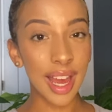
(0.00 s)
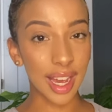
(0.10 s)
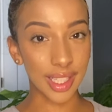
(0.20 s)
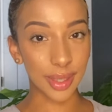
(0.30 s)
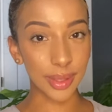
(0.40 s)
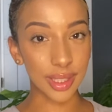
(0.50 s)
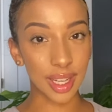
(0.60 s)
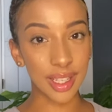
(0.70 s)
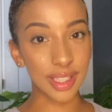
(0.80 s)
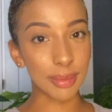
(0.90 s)
and he was
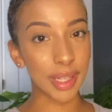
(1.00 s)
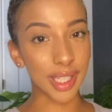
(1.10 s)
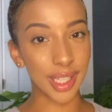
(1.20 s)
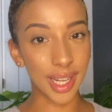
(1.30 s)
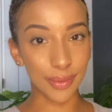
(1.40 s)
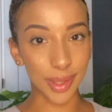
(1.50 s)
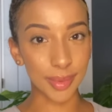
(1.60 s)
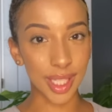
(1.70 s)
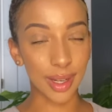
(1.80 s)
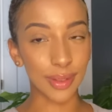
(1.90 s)
starting to make a name for
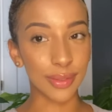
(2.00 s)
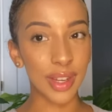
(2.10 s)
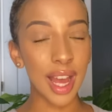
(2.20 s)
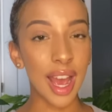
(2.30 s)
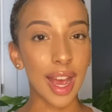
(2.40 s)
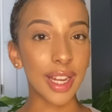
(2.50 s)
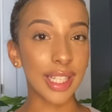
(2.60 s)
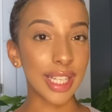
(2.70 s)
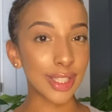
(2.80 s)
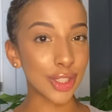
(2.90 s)
himself. And
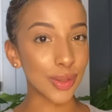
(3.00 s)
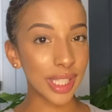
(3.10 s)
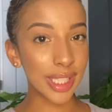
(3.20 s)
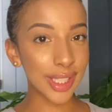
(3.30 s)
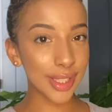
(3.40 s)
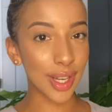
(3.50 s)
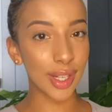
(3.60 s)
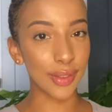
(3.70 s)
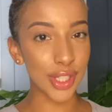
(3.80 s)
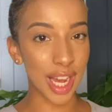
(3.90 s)
his unique style
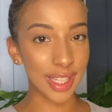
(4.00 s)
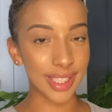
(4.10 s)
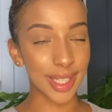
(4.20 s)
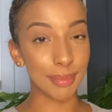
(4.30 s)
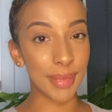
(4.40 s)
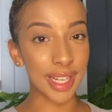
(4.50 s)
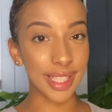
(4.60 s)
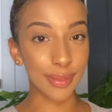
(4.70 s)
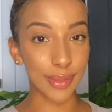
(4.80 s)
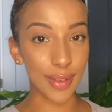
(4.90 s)
of chatting made
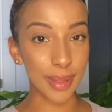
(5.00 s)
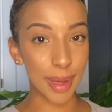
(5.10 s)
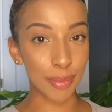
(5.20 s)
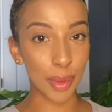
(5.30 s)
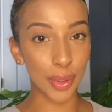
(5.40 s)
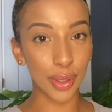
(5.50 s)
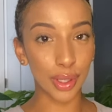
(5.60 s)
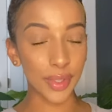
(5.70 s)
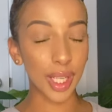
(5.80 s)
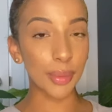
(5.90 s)
him very memorable.
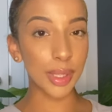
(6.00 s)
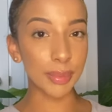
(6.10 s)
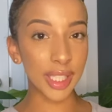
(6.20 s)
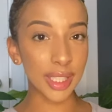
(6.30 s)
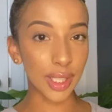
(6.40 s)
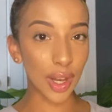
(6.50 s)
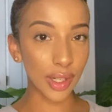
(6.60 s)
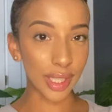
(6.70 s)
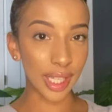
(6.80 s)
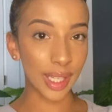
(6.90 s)
He was mixing
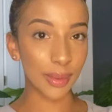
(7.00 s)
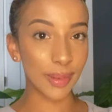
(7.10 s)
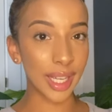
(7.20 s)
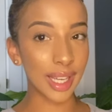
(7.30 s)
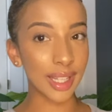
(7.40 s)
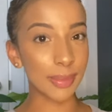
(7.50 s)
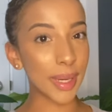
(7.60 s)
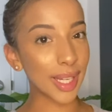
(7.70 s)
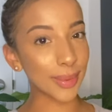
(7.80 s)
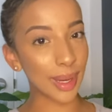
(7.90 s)
Cockney with
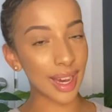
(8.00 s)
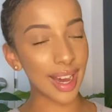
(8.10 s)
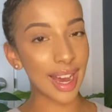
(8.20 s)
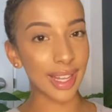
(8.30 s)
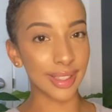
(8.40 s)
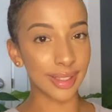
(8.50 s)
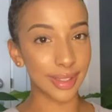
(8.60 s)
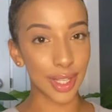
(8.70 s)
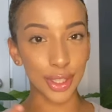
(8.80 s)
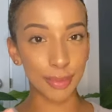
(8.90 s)
patois and
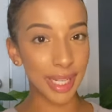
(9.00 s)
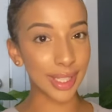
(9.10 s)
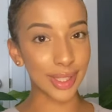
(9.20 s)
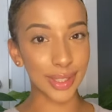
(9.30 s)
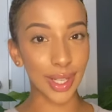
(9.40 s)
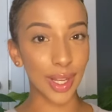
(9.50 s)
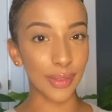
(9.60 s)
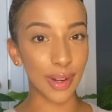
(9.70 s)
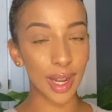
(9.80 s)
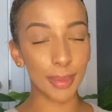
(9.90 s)
a Jamaican style
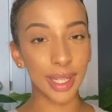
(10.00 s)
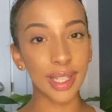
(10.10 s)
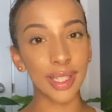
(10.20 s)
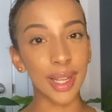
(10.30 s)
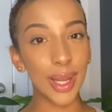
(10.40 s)
of rapping,